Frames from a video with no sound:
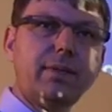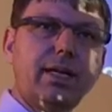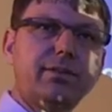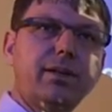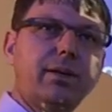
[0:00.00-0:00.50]

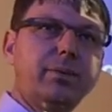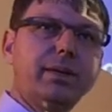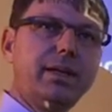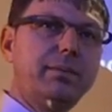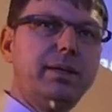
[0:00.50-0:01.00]
And so
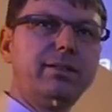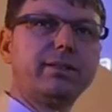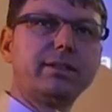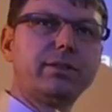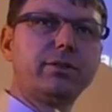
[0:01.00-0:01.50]
we can
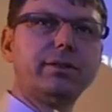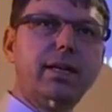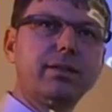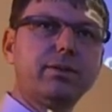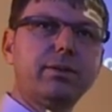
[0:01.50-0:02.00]
basically
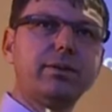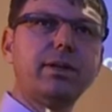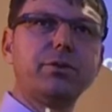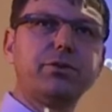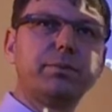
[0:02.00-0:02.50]
connect all
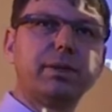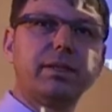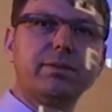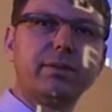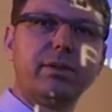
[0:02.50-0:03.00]
those
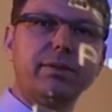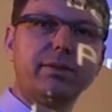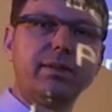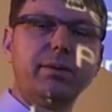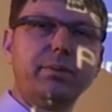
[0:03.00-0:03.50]

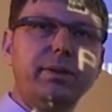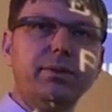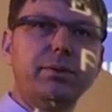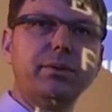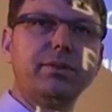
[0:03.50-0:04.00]
smartphones that we
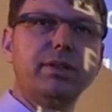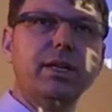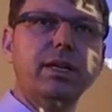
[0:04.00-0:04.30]
use